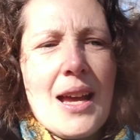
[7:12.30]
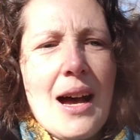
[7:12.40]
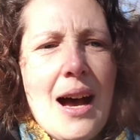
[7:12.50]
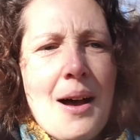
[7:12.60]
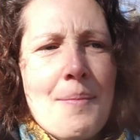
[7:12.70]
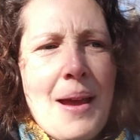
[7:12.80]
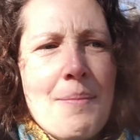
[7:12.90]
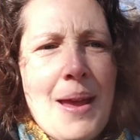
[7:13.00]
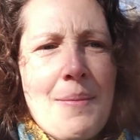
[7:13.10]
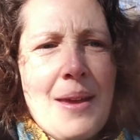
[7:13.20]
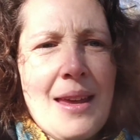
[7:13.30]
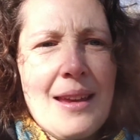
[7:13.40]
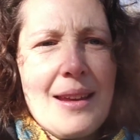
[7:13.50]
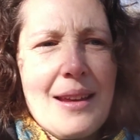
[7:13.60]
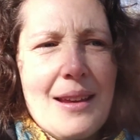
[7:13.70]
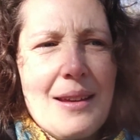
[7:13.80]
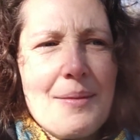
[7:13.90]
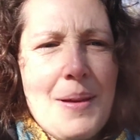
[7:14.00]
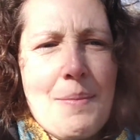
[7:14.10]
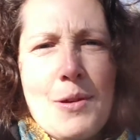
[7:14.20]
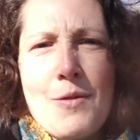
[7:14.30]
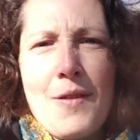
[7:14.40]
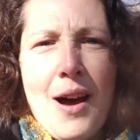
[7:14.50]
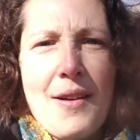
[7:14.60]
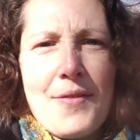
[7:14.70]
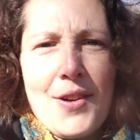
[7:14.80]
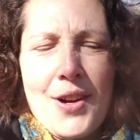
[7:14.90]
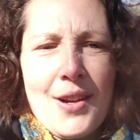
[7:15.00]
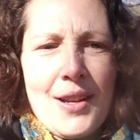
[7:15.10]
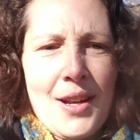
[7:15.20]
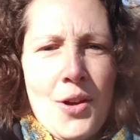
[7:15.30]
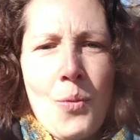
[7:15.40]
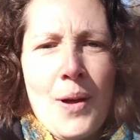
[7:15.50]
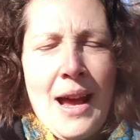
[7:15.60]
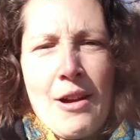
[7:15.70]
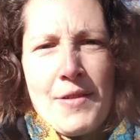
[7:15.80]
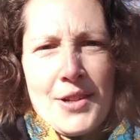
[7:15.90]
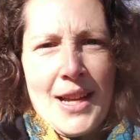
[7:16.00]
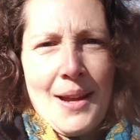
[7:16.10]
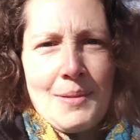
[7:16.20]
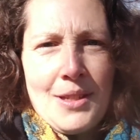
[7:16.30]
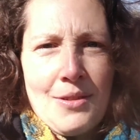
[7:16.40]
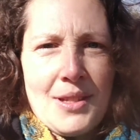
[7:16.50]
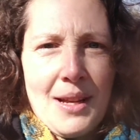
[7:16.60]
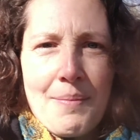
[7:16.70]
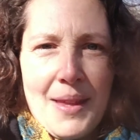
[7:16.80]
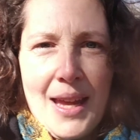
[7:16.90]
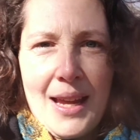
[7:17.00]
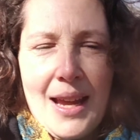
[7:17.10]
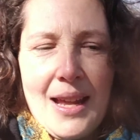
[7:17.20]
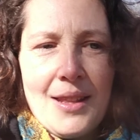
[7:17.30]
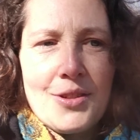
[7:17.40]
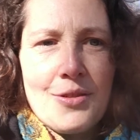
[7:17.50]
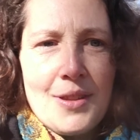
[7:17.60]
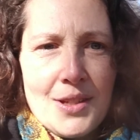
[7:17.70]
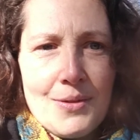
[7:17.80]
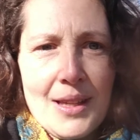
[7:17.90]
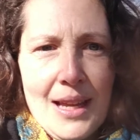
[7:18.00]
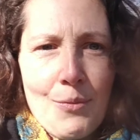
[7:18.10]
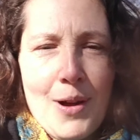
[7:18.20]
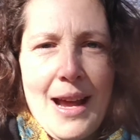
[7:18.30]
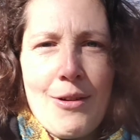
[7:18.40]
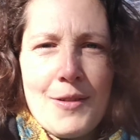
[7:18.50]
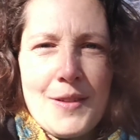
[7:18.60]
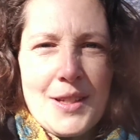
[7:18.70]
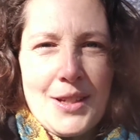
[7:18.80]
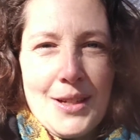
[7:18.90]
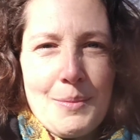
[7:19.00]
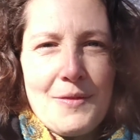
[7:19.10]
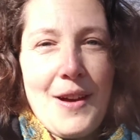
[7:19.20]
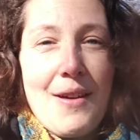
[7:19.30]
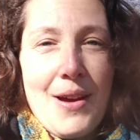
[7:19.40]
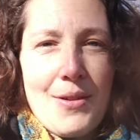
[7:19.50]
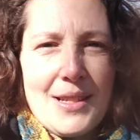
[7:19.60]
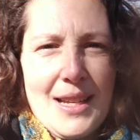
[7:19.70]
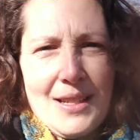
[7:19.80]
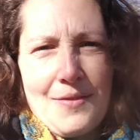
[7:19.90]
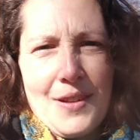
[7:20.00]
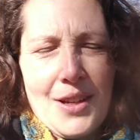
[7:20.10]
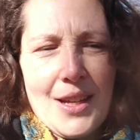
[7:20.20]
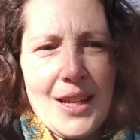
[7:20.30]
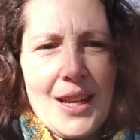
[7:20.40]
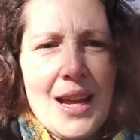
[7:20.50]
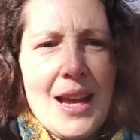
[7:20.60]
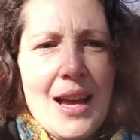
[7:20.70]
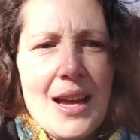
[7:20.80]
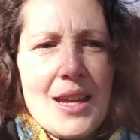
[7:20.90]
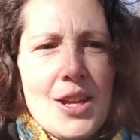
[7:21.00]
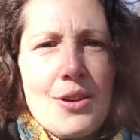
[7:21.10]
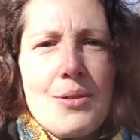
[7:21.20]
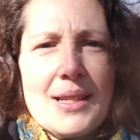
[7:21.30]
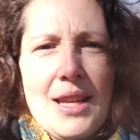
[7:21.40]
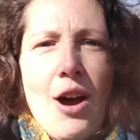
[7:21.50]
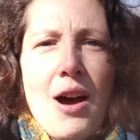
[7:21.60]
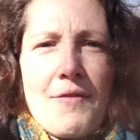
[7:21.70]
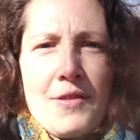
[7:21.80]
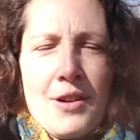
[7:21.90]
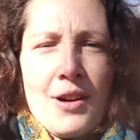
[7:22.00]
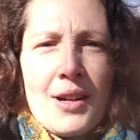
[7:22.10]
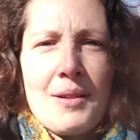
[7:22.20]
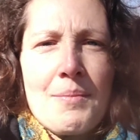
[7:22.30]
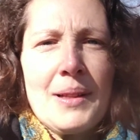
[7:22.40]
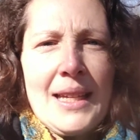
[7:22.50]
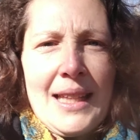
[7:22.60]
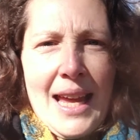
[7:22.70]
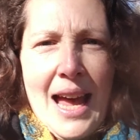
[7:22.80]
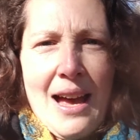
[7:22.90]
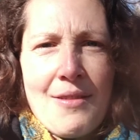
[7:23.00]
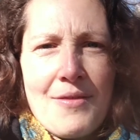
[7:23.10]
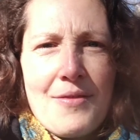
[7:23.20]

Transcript: and maybe you've offered 1 hour of your time to do something, and the truth is really 1 hour feels good, but 5 hours doesn't feel good. You as the offerer completely have